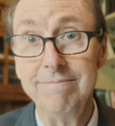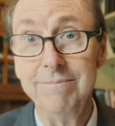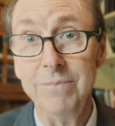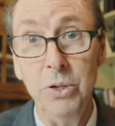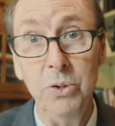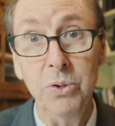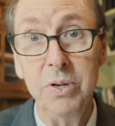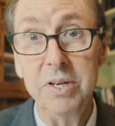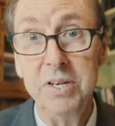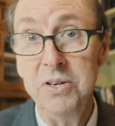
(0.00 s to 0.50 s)

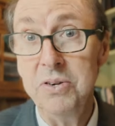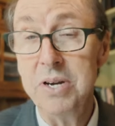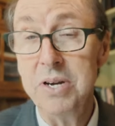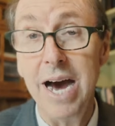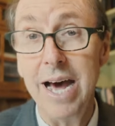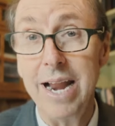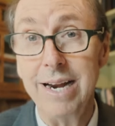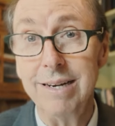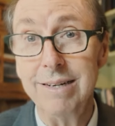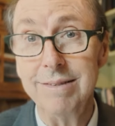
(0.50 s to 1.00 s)
You, you
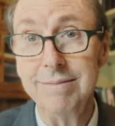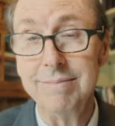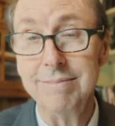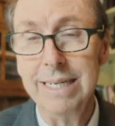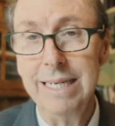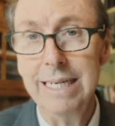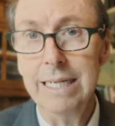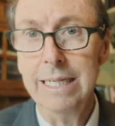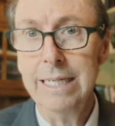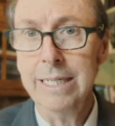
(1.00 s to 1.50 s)
got it
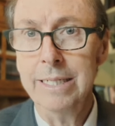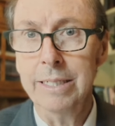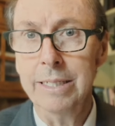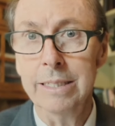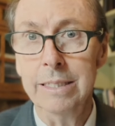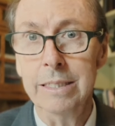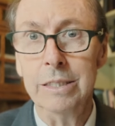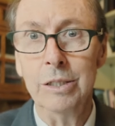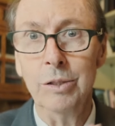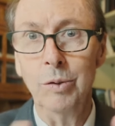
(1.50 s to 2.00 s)

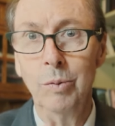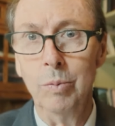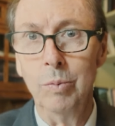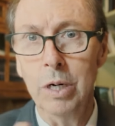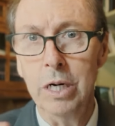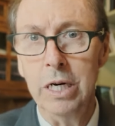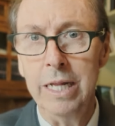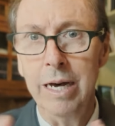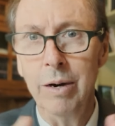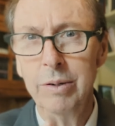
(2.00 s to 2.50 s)
oh
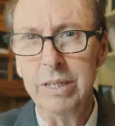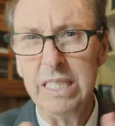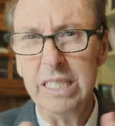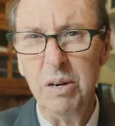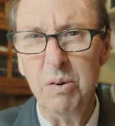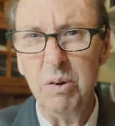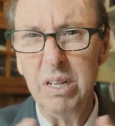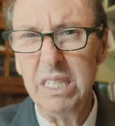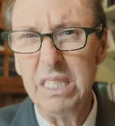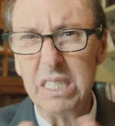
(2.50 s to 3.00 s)
boy, is he
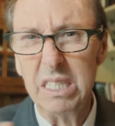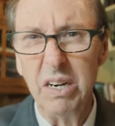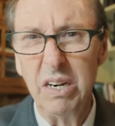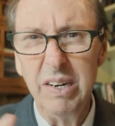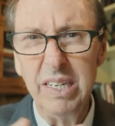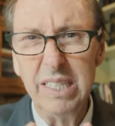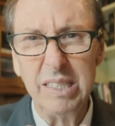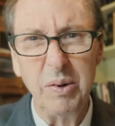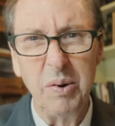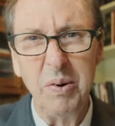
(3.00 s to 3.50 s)
really
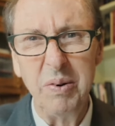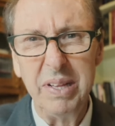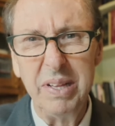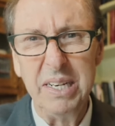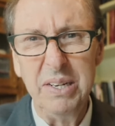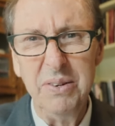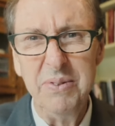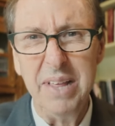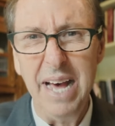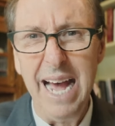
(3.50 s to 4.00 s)
serious? Did he really
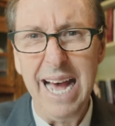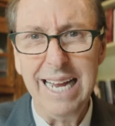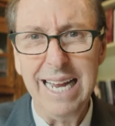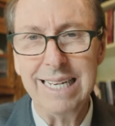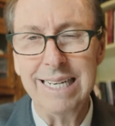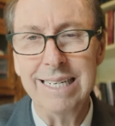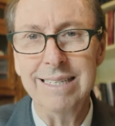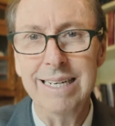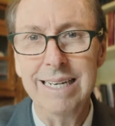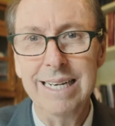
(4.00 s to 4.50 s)
do that?
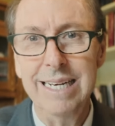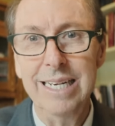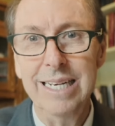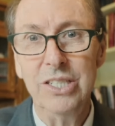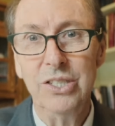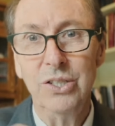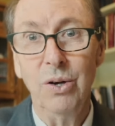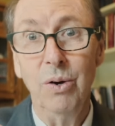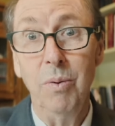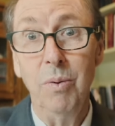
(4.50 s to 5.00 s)
And
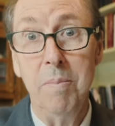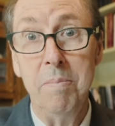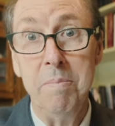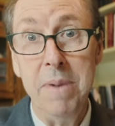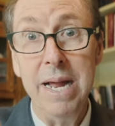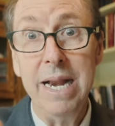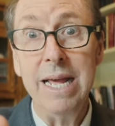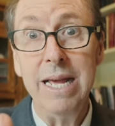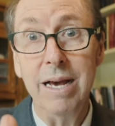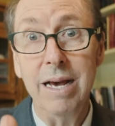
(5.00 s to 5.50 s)
so
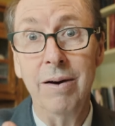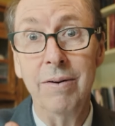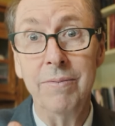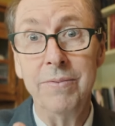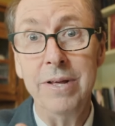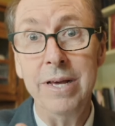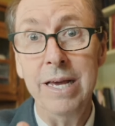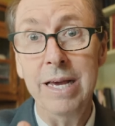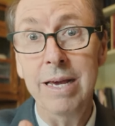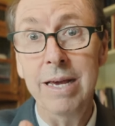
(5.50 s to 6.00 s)
many of
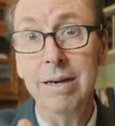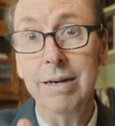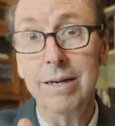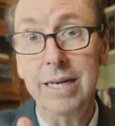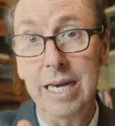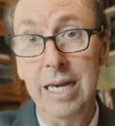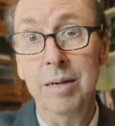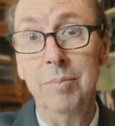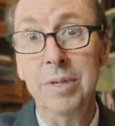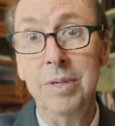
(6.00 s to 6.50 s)
the
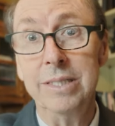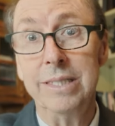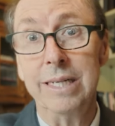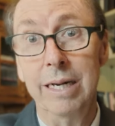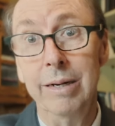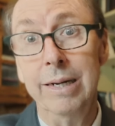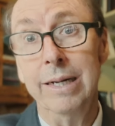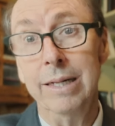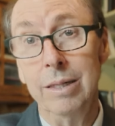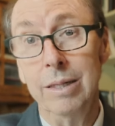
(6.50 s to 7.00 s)
kingmen said,
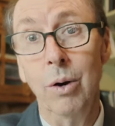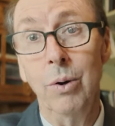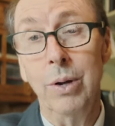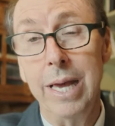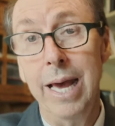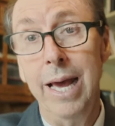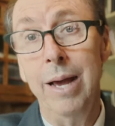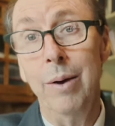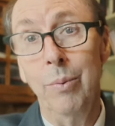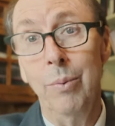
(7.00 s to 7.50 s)
well,
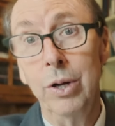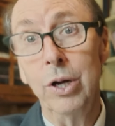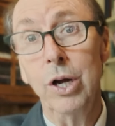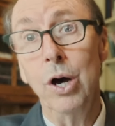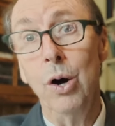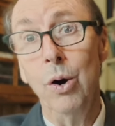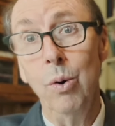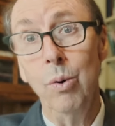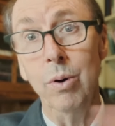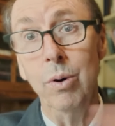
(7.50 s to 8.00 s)
okay, we'll
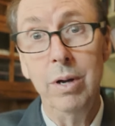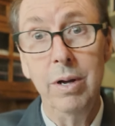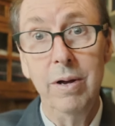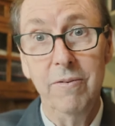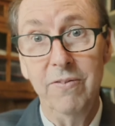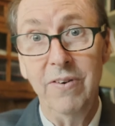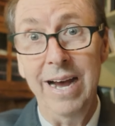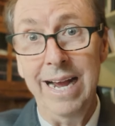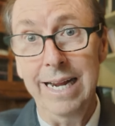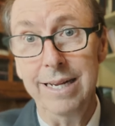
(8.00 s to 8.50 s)
go
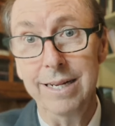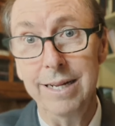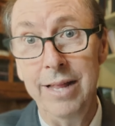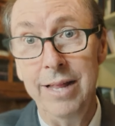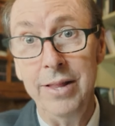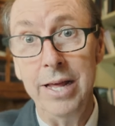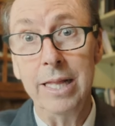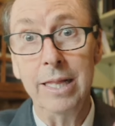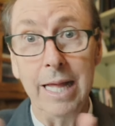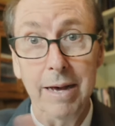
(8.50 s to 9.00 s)
fight.
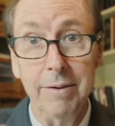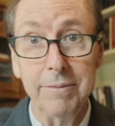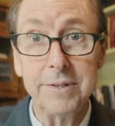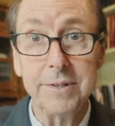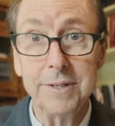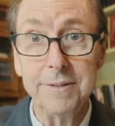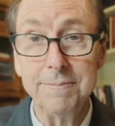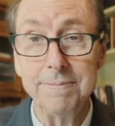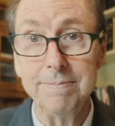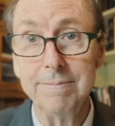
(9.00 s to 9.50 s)
And they left.